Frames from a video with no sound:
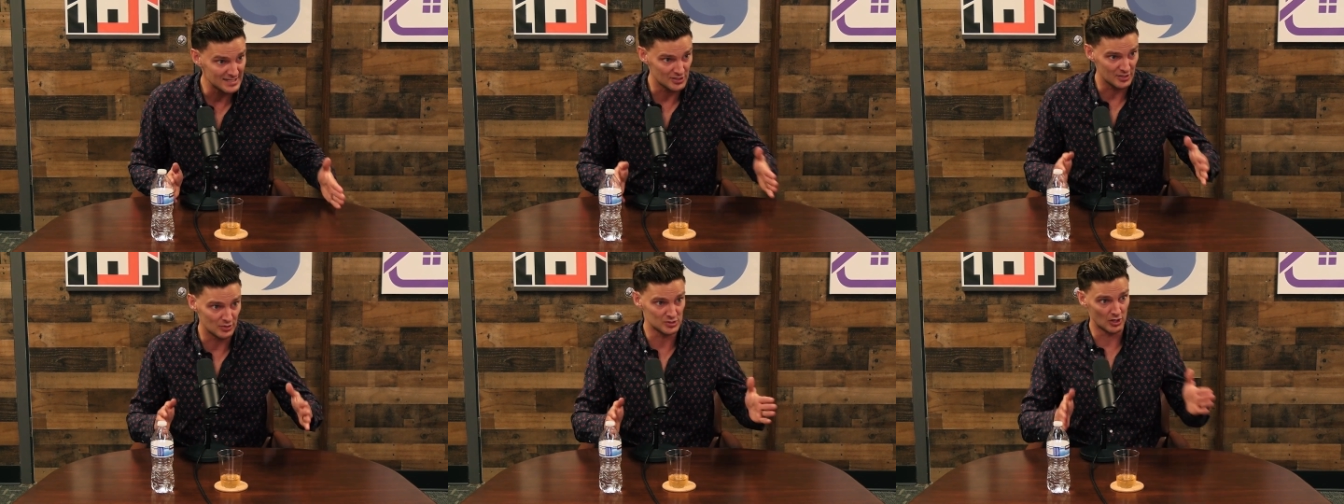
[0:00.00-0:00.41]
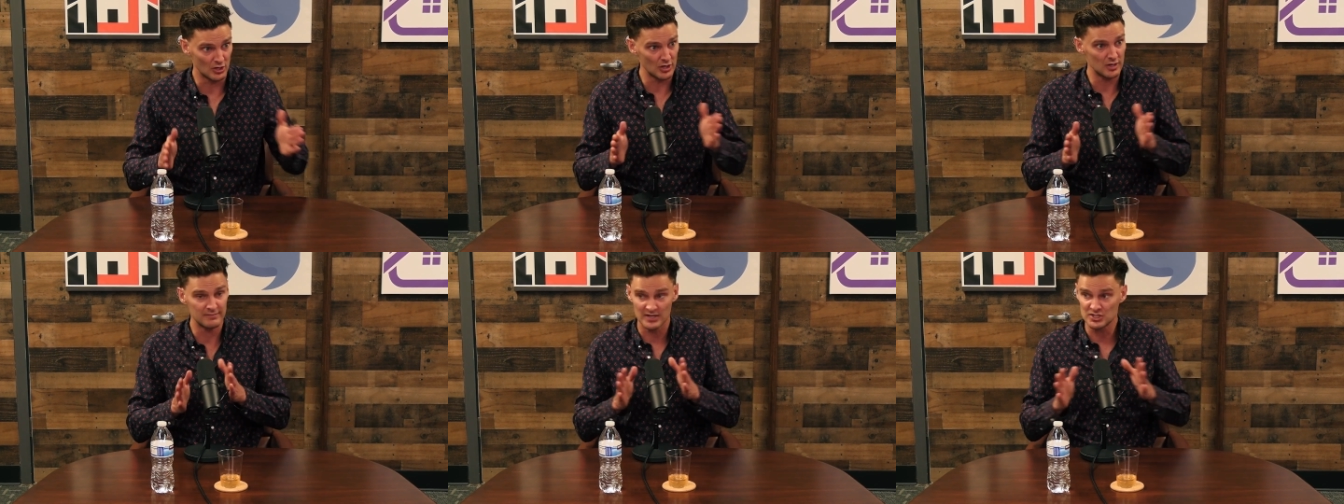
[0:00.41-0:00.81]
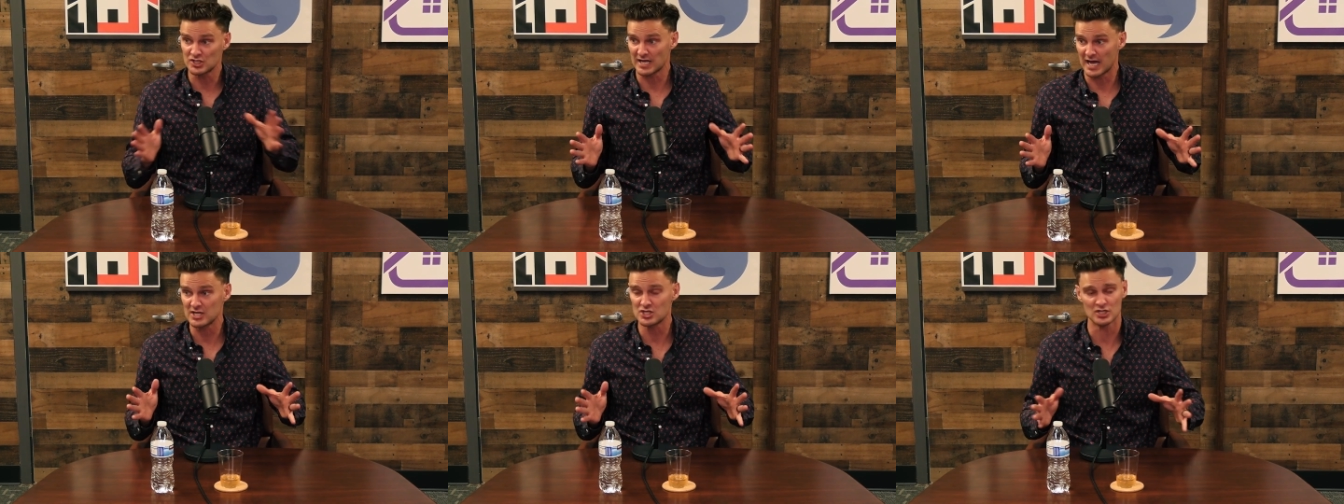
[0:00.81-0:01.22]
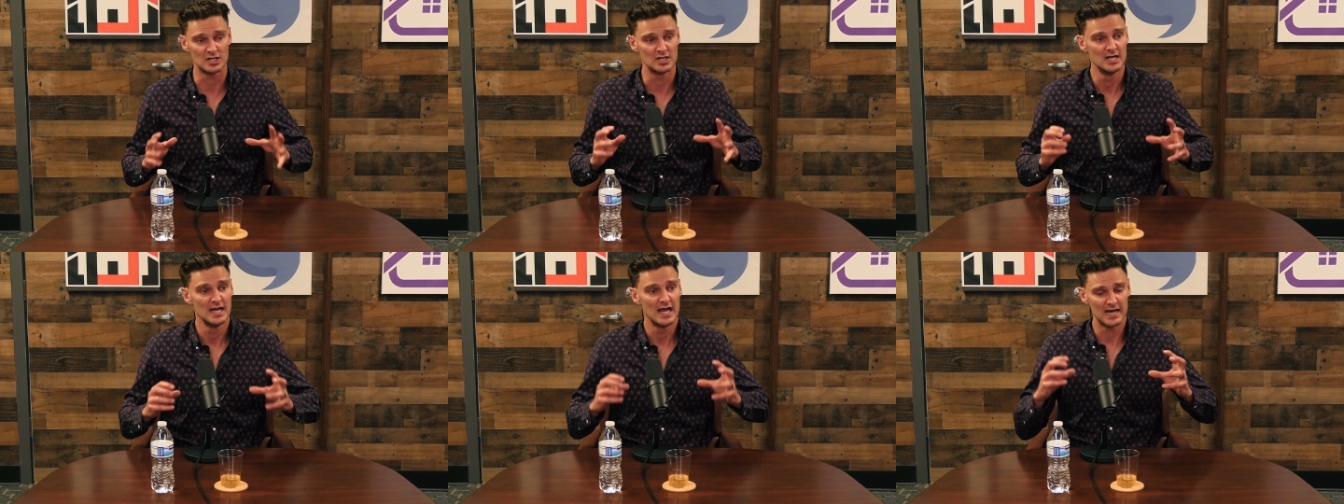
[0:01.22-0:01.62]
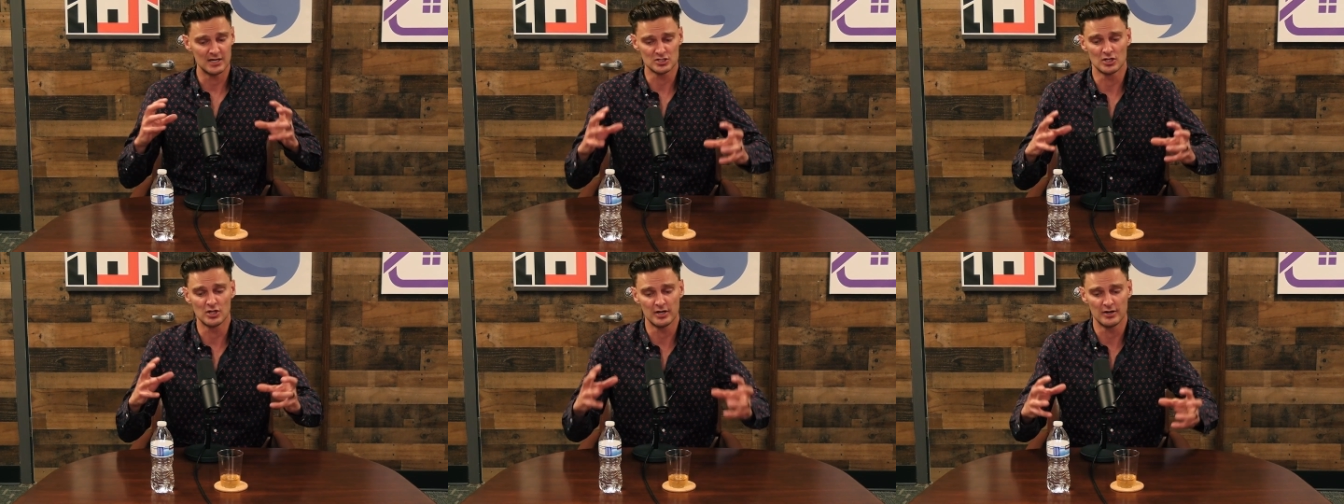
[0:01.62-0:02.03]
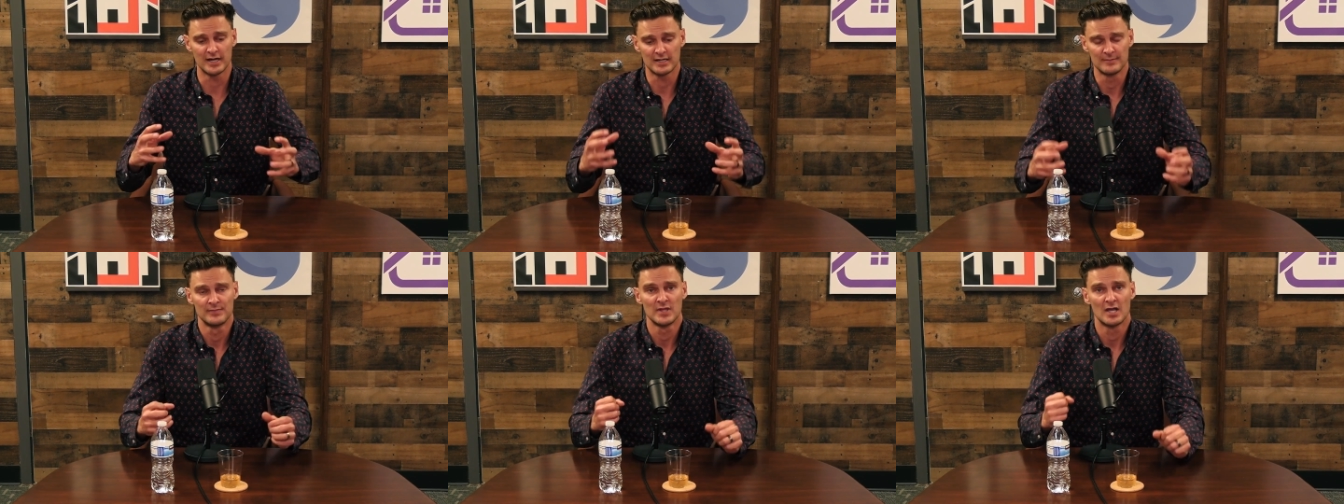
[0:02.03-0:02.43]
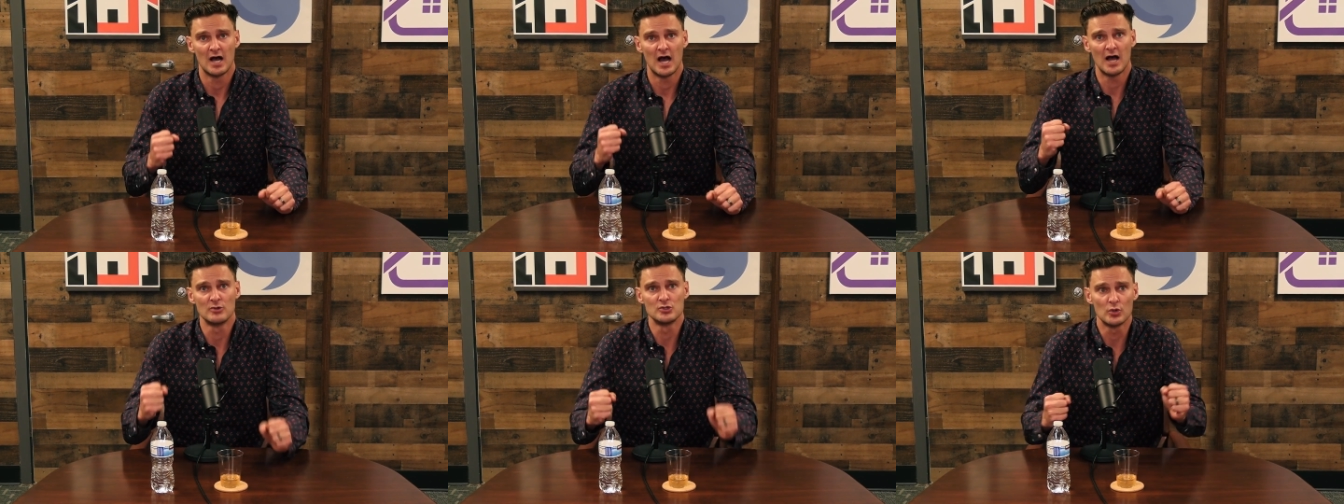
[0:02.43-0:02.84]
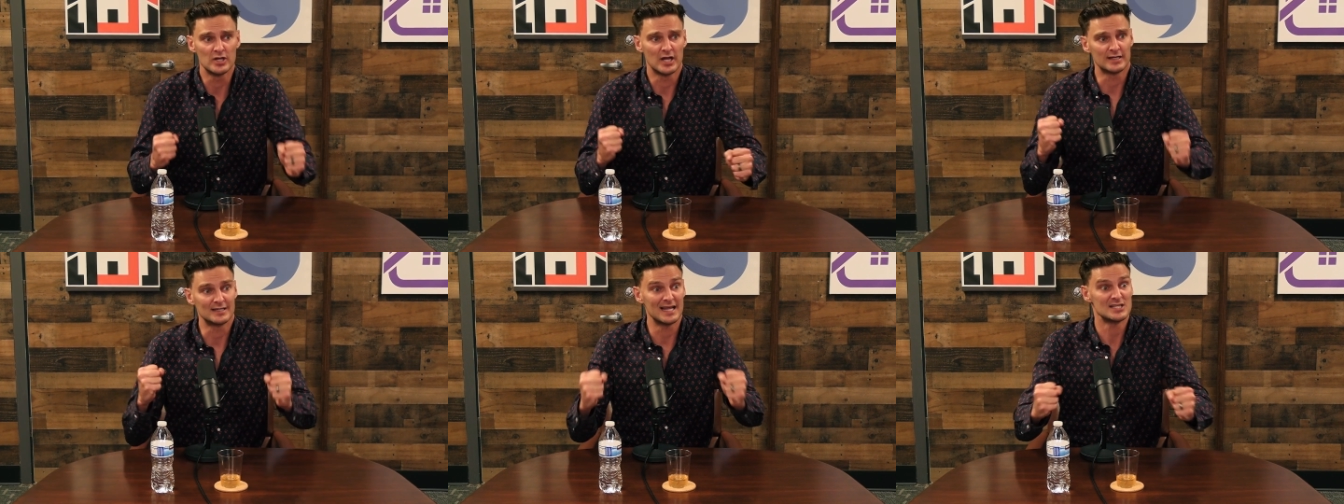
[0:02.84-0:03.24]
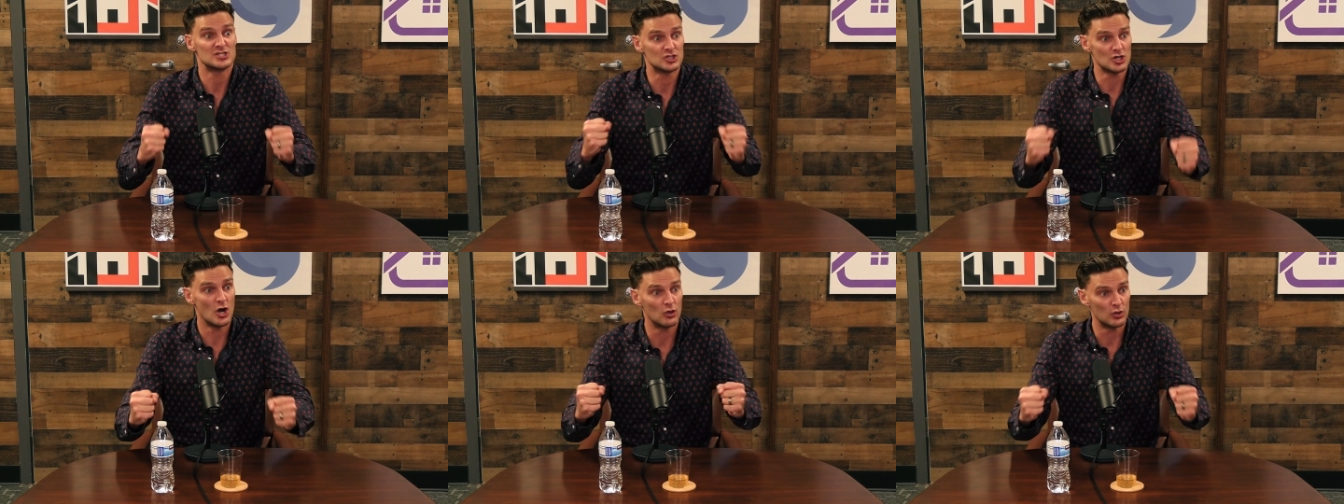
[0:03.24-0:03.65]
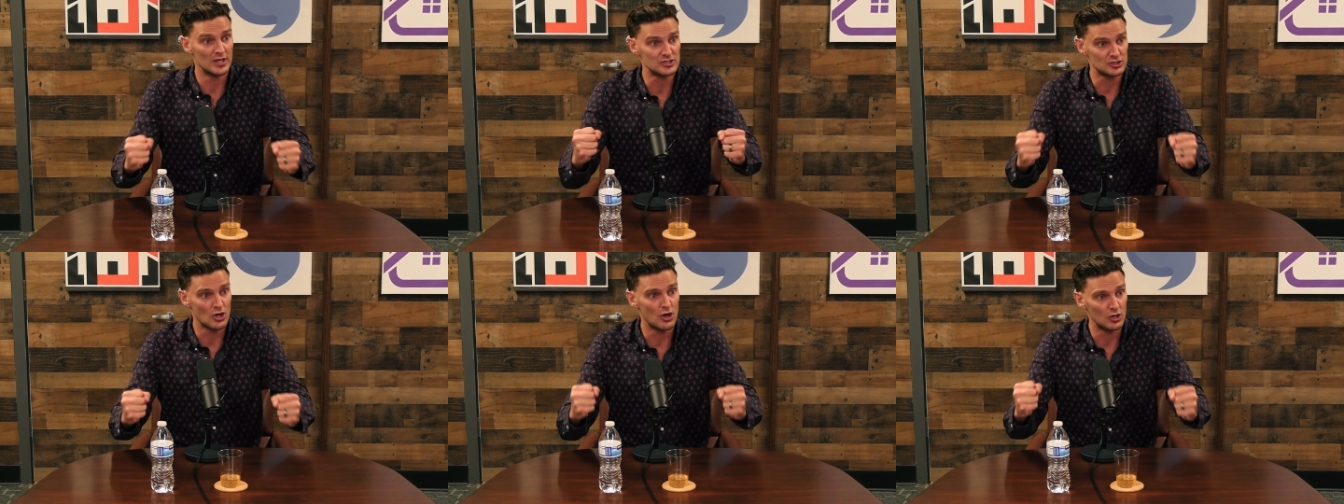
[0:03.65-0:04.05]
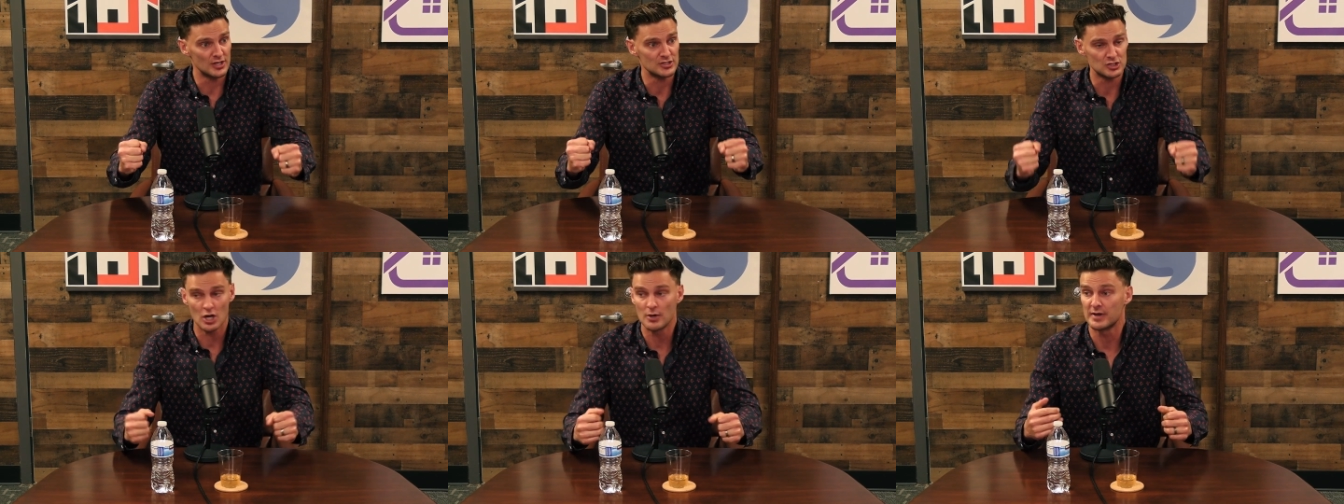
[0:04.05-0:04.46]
So there was a lot of education, and there's a lot like, I was already like, let's go, let's go, let's go.